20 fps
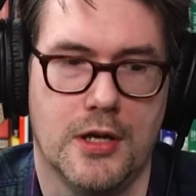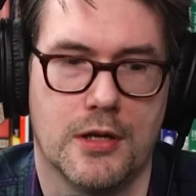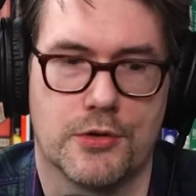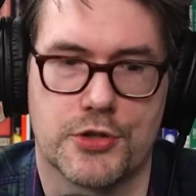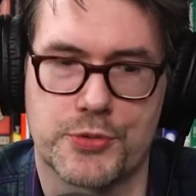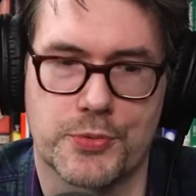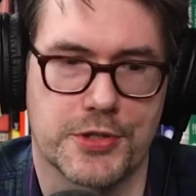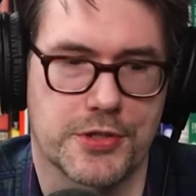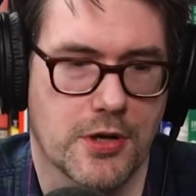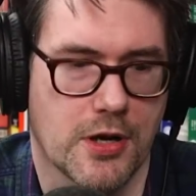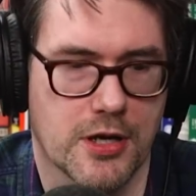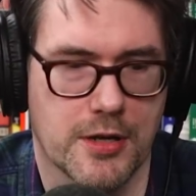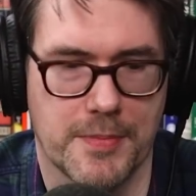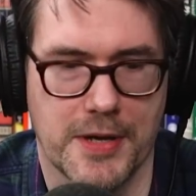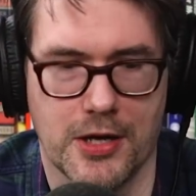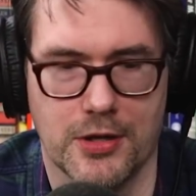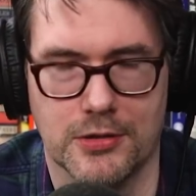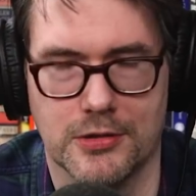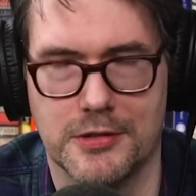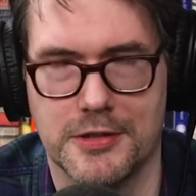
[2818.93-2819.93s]
which we talked
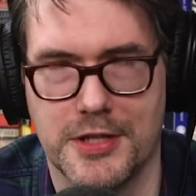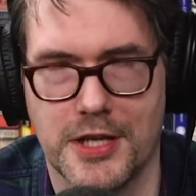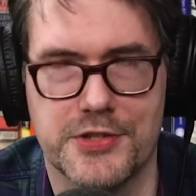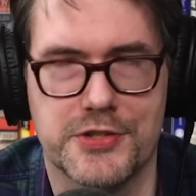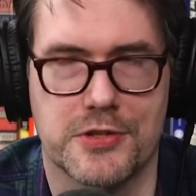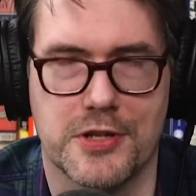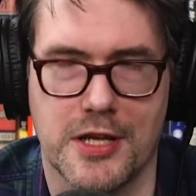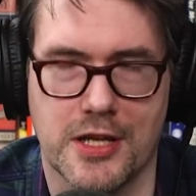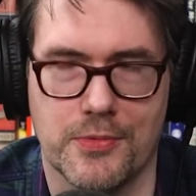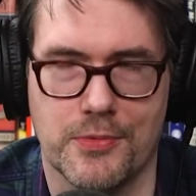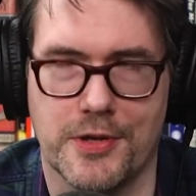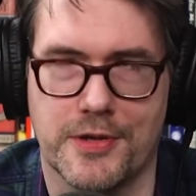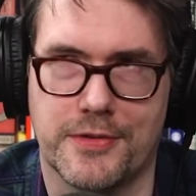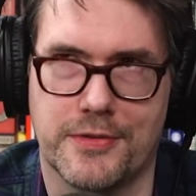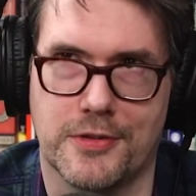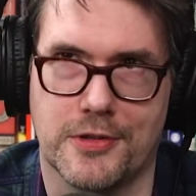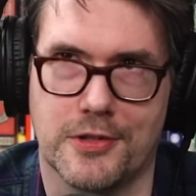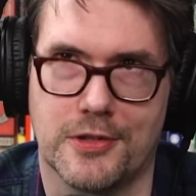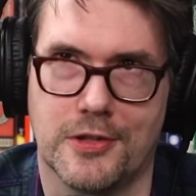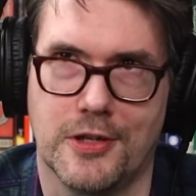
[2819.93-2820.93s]
about yesterday
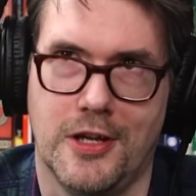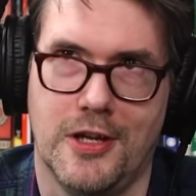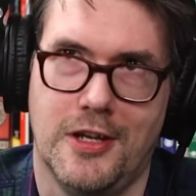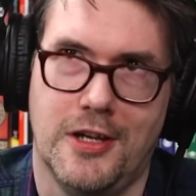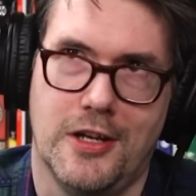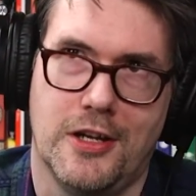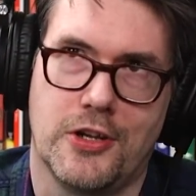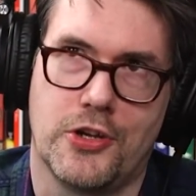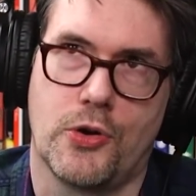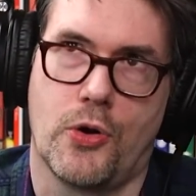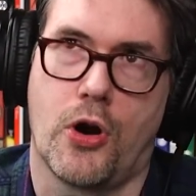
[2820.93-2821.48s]
with the, you